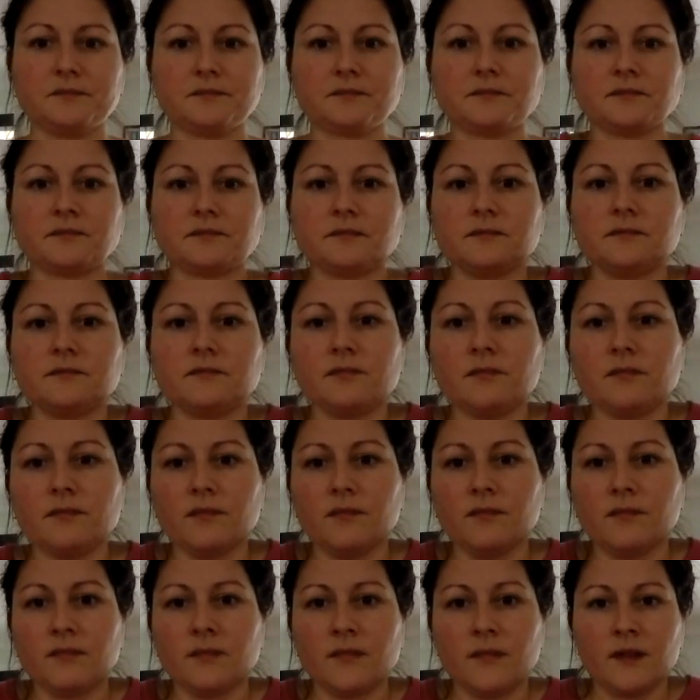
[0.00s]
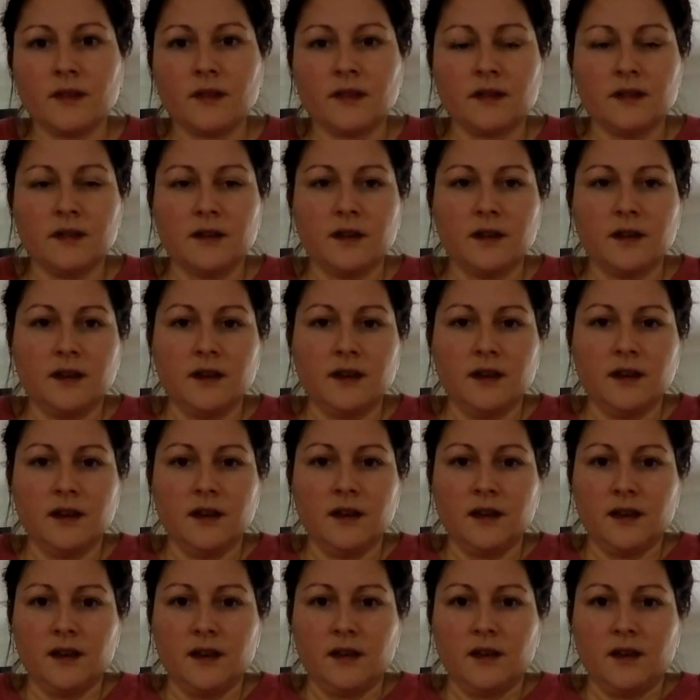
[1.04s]

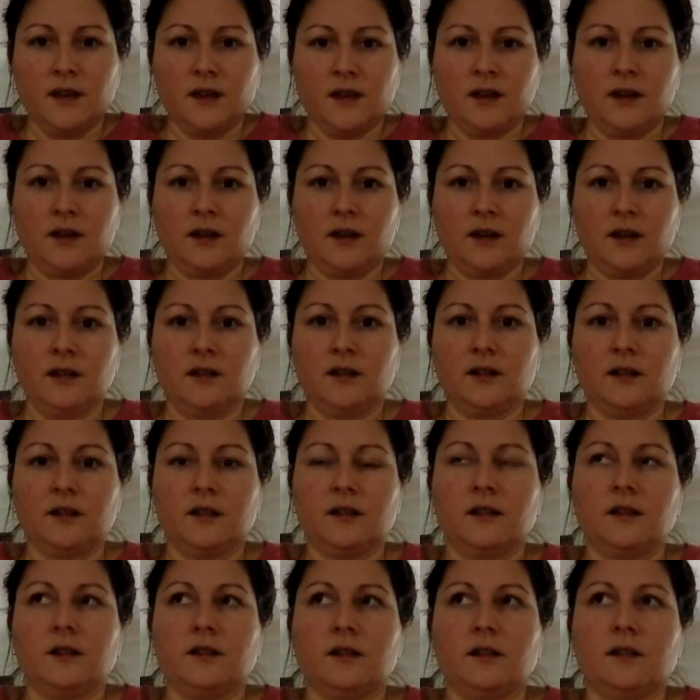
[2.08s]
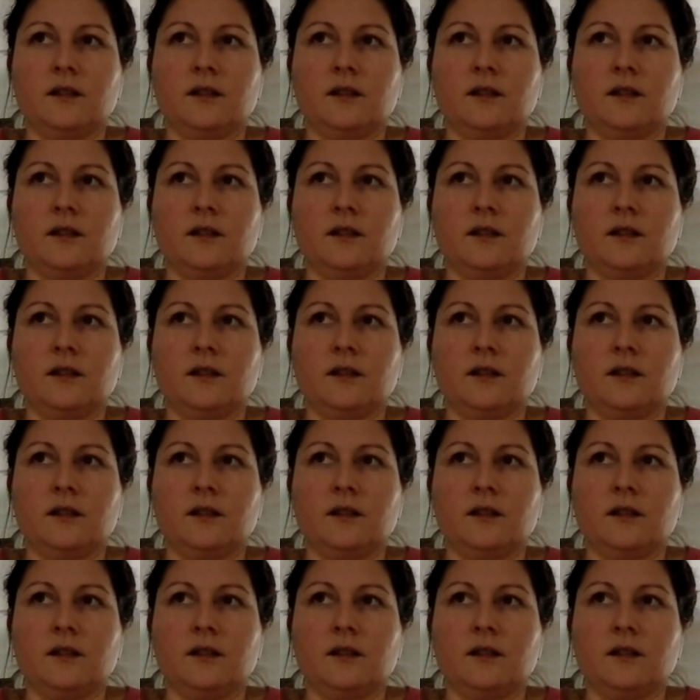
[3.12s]
(no one is talking)